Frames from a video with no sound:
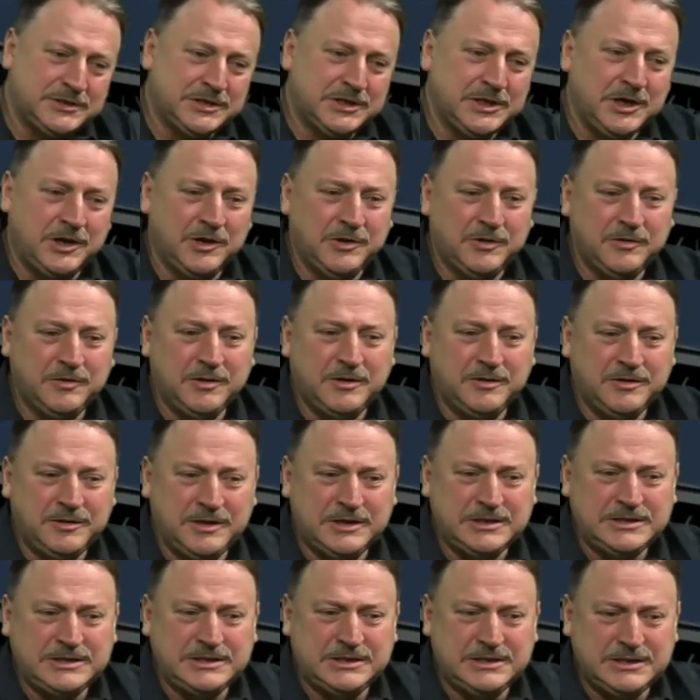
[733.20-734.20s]
go.
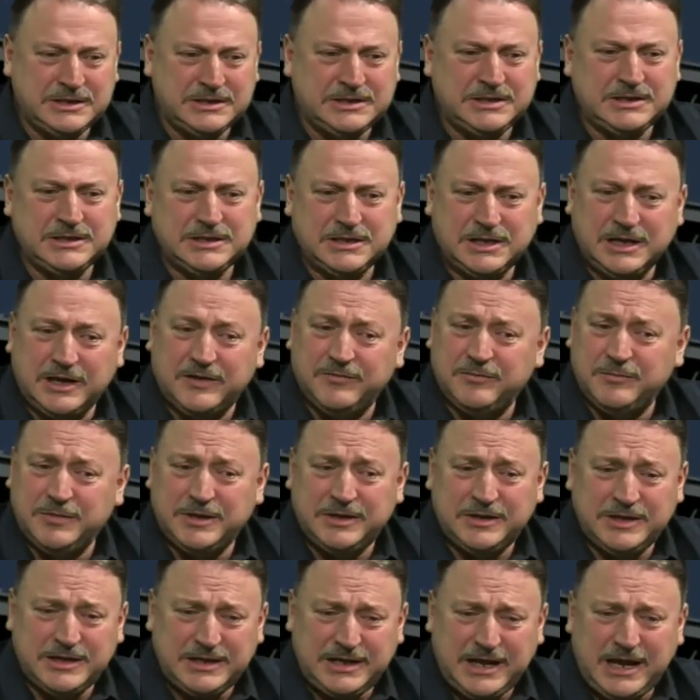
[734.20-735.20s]
This is a government
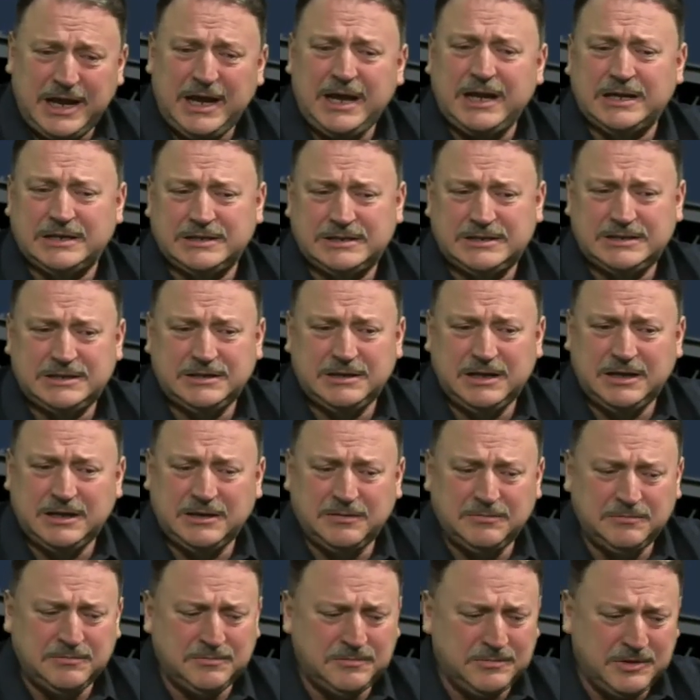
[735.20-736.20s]
that has,
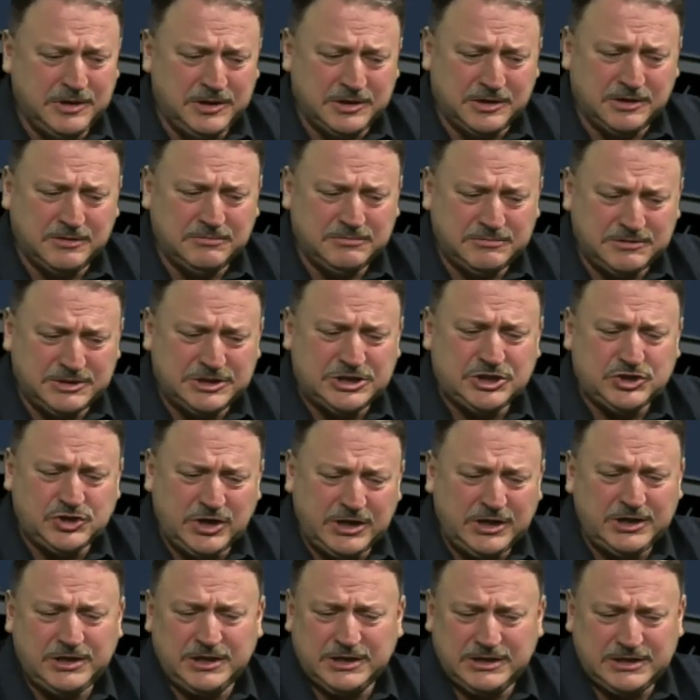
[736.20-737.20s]

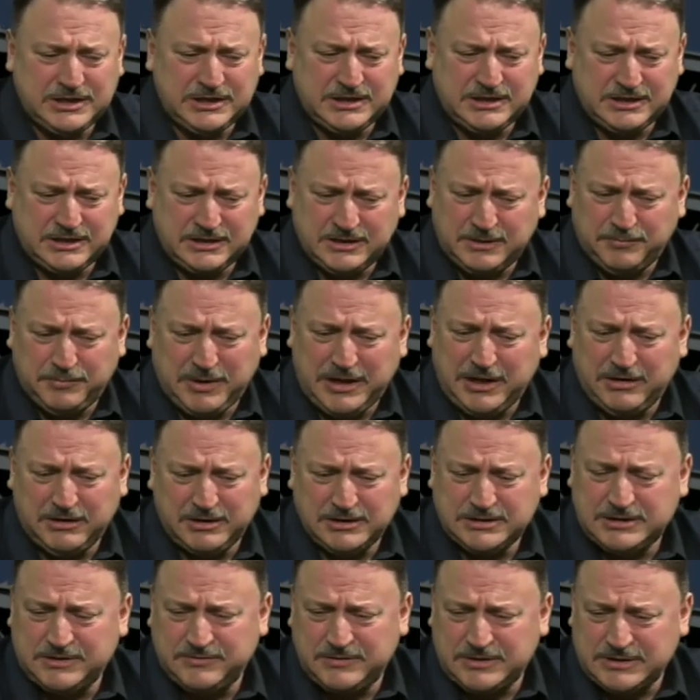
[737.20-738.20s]
strengthened the
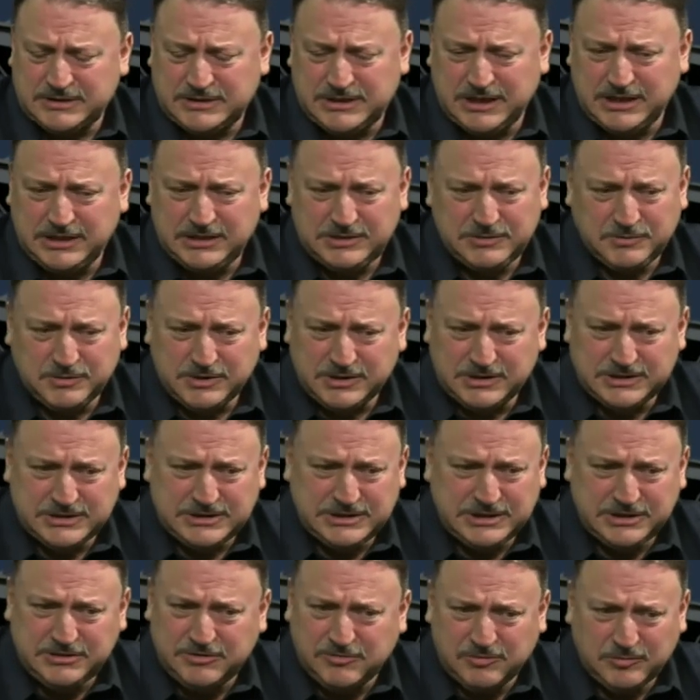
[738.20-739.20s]
powers of the state to a
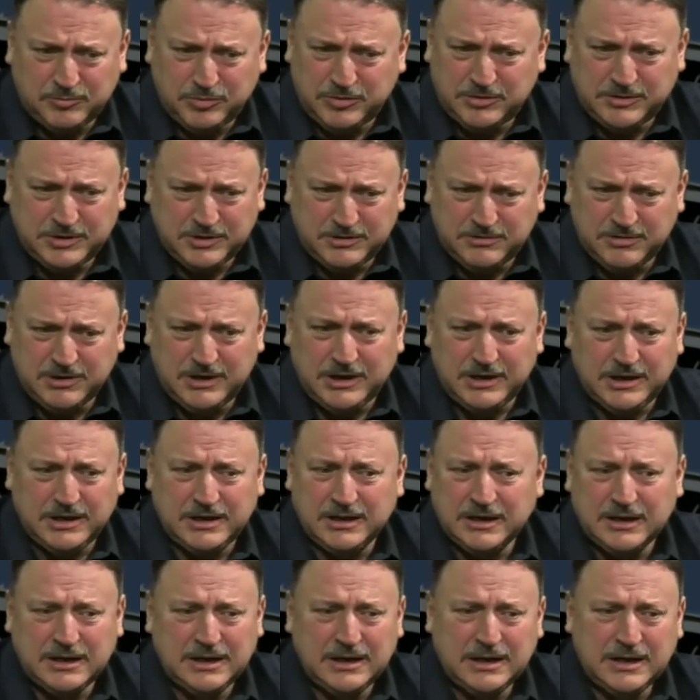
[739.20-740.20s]
considerable degree.
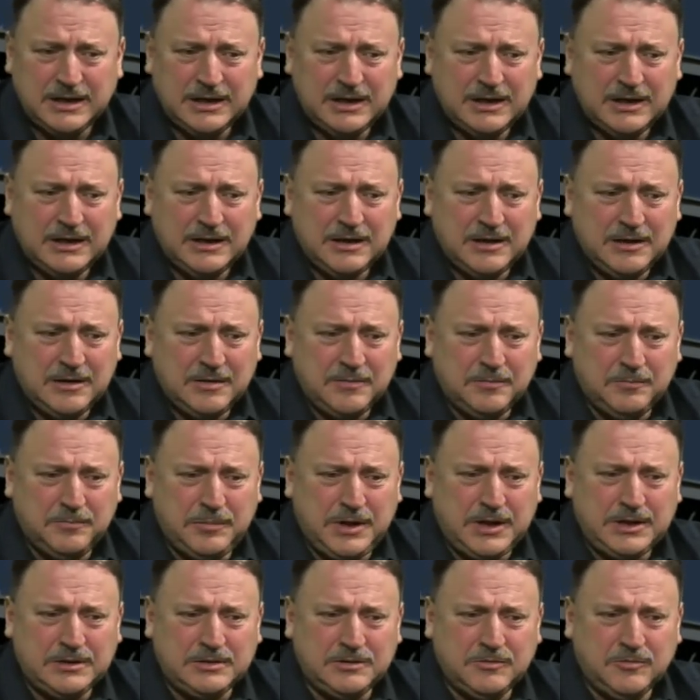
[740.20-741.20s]

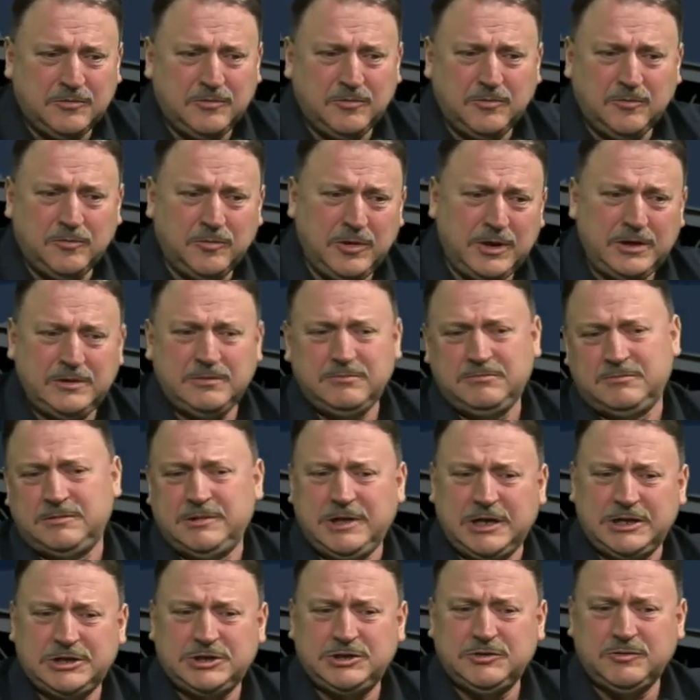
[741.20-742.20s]
But when
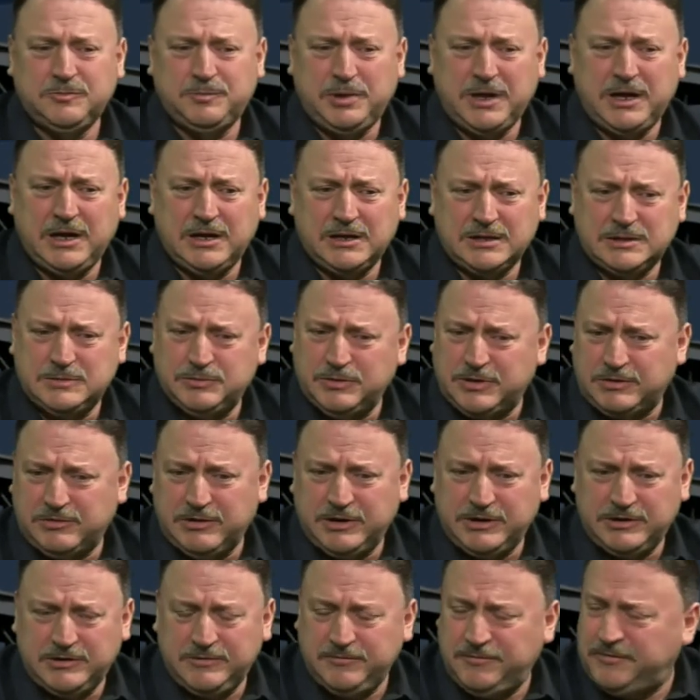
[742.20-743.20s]
national parks were
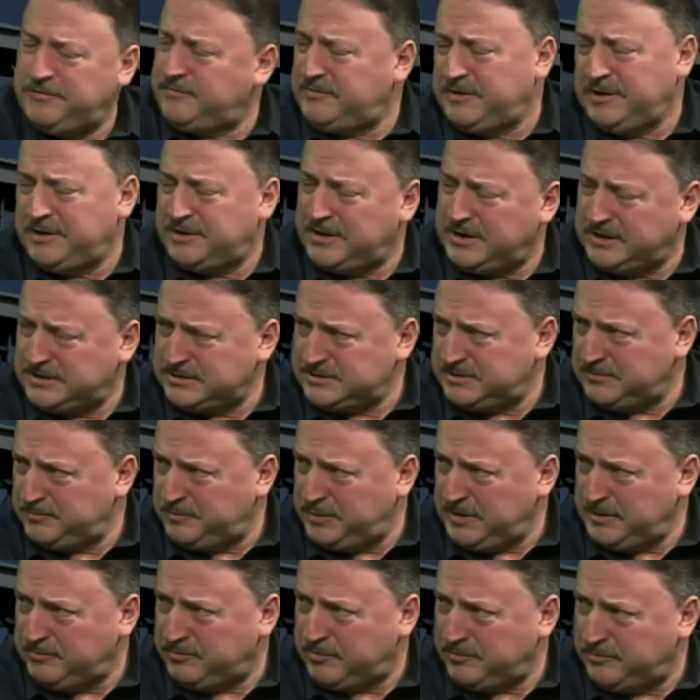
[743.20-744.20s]
threatened, 50,000
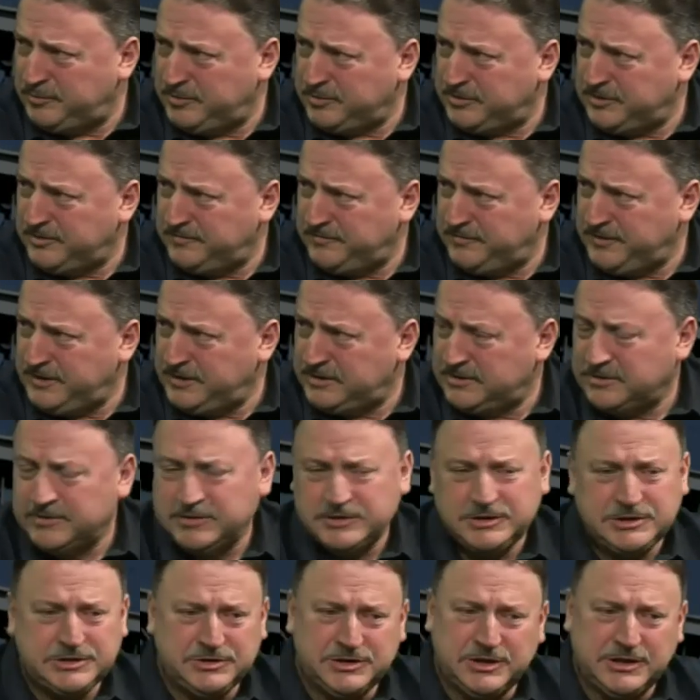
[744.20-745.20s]
people put their feet on the
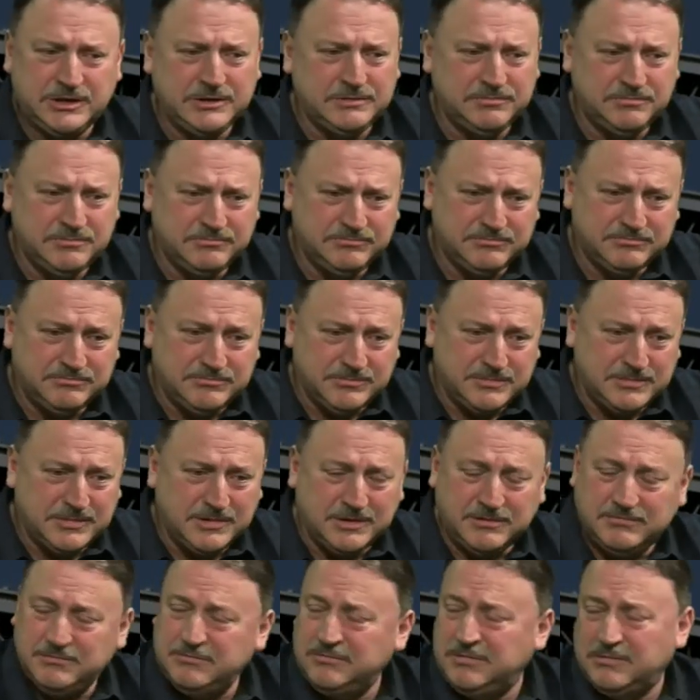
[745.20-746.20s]
street.
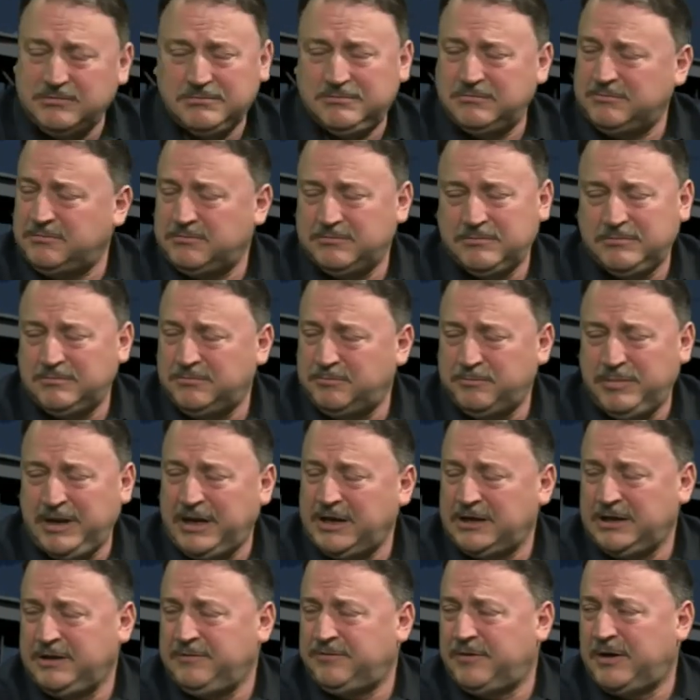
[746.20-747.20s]

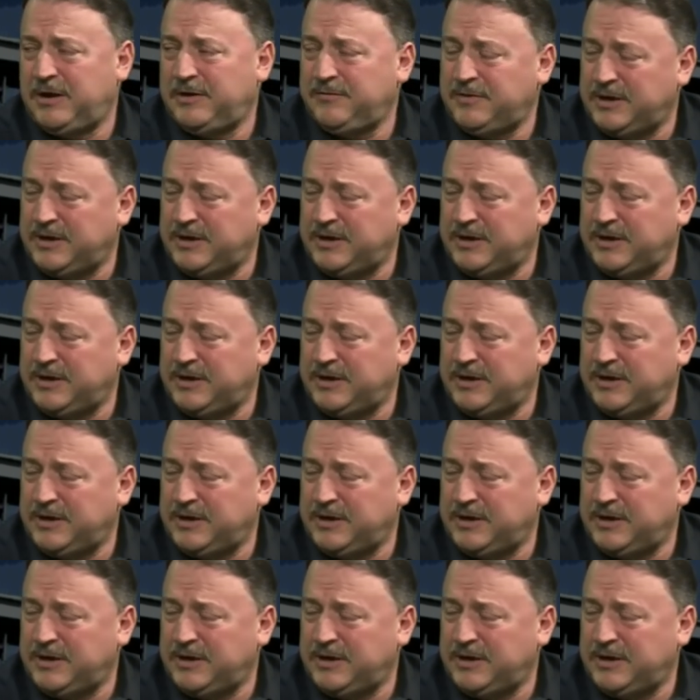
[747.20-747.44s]
Barely 500.